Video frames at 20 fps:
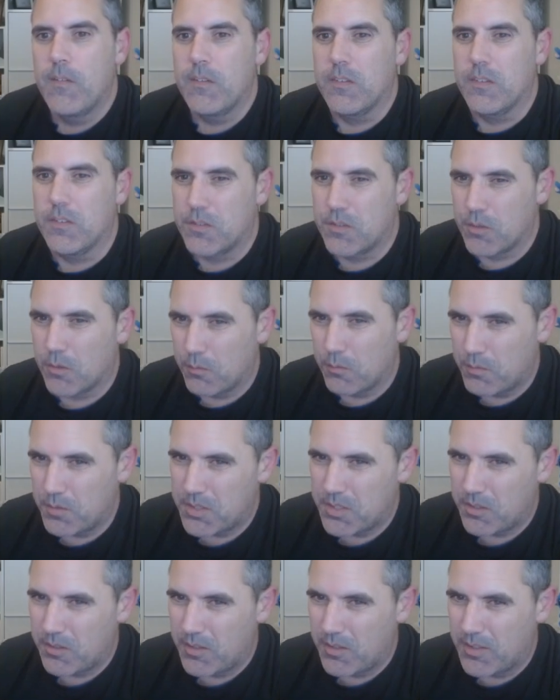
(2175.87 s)
The
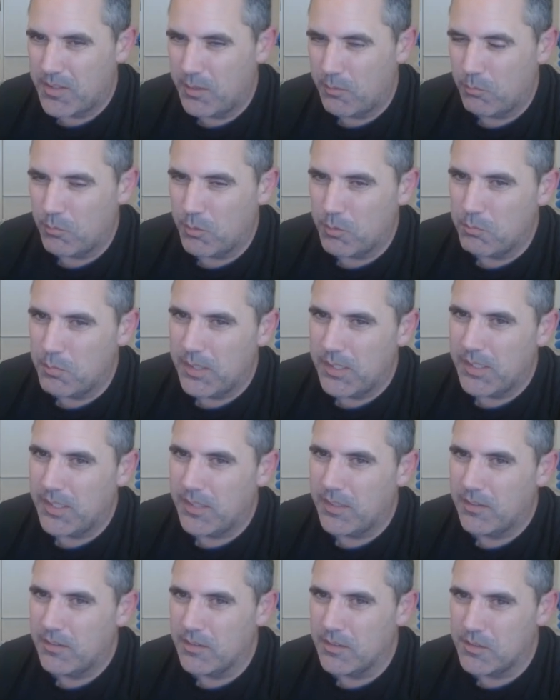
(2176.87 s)
surface area then would be
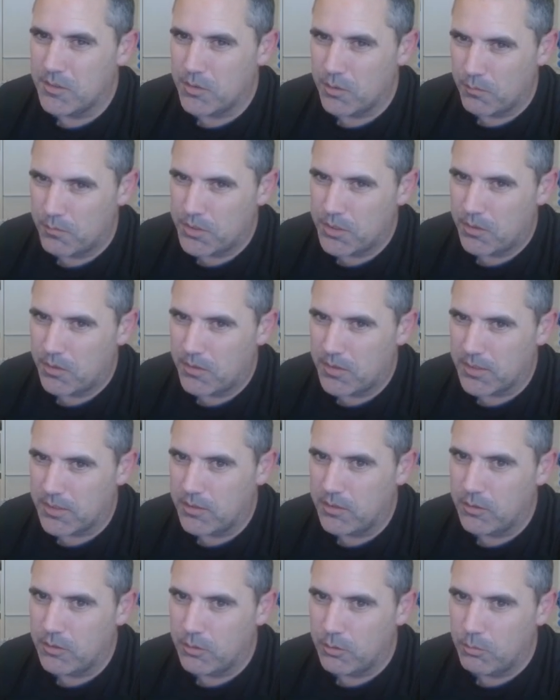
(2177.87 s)
the surface area of the
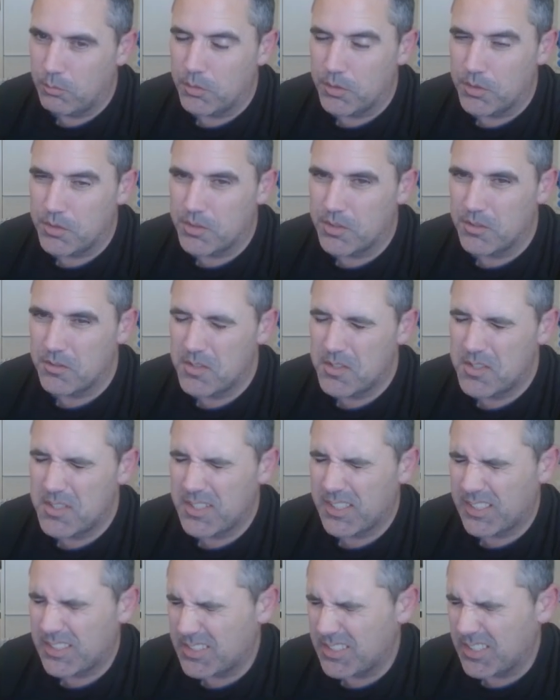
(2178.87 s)
cube, which there's
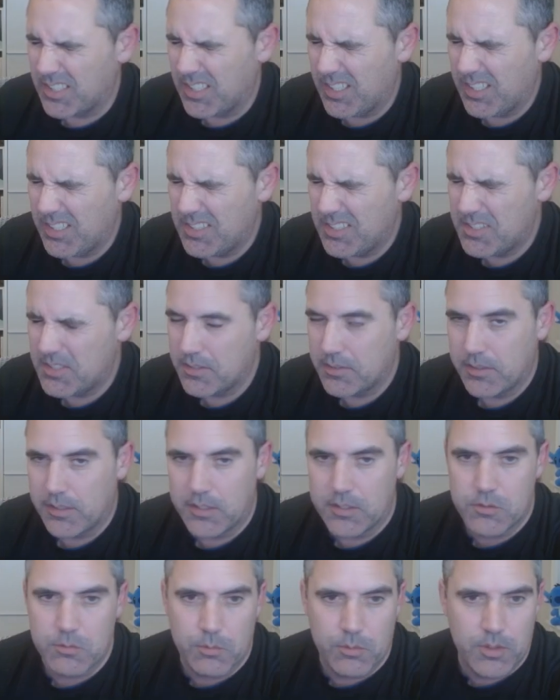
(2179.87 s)
6 sides.
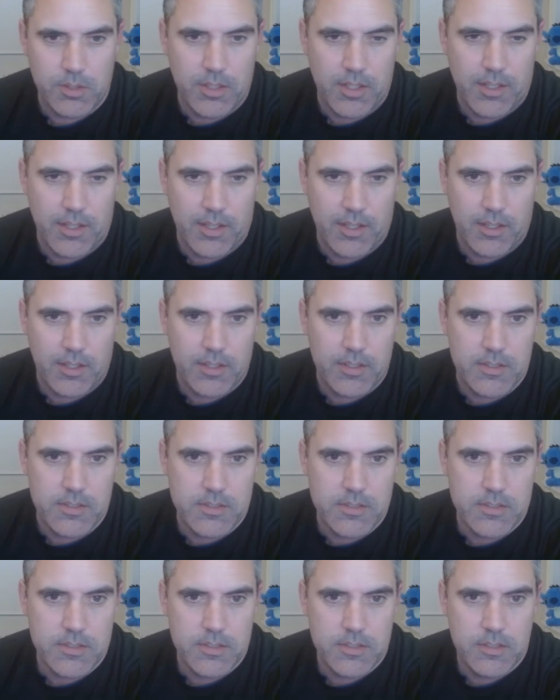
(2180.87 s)
Each one
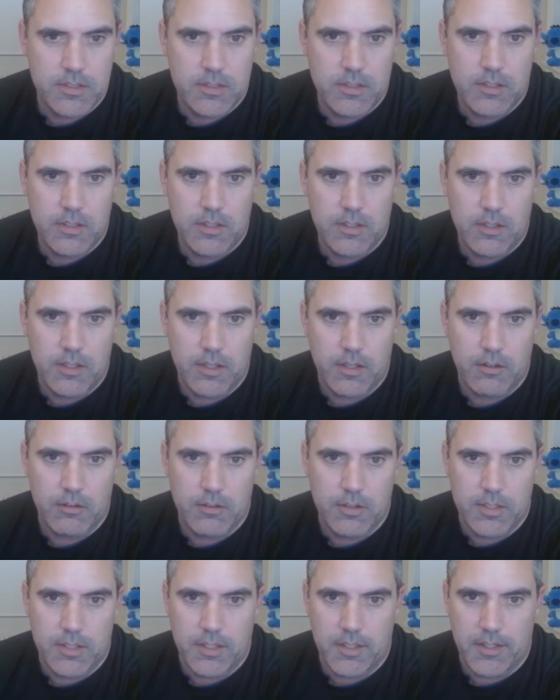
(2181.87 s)
has
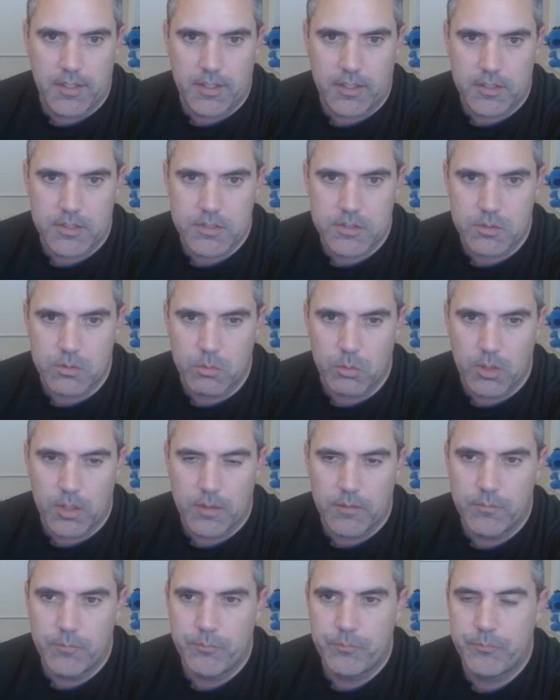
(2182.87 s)
area x squared.